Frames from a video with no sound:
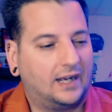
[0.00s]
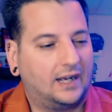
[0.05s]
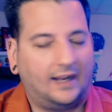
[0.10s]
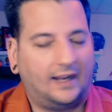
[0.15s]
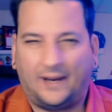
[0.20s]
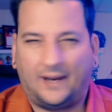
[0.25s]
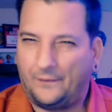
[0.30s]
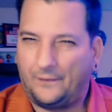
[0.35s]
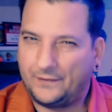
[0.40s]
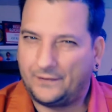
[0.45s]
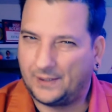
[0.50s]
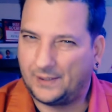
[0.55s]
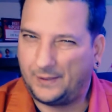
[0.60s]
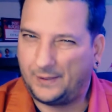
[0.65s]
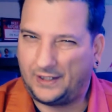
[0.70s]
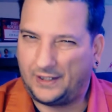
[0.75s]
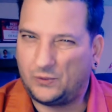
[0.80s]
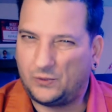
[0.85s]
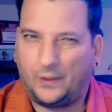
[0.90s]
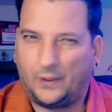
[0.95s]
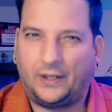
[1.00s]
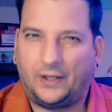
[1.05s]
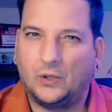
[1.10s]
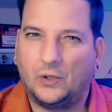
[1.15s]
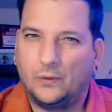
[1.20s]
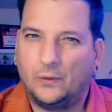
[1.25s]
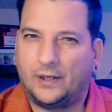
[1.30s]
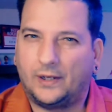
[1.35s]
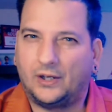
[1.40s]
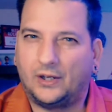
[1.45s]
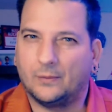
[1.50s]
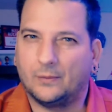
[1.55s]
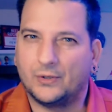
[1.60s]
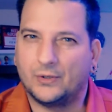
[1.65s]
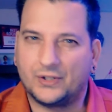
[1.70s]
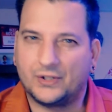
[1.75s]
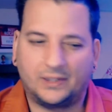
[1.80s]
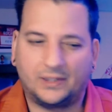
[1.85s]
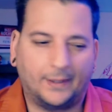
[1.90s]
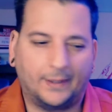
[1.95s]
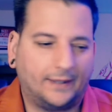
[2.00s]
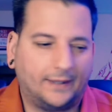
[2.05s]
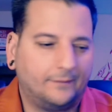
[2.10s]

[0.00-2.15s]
have some of these with you in your emergency bag.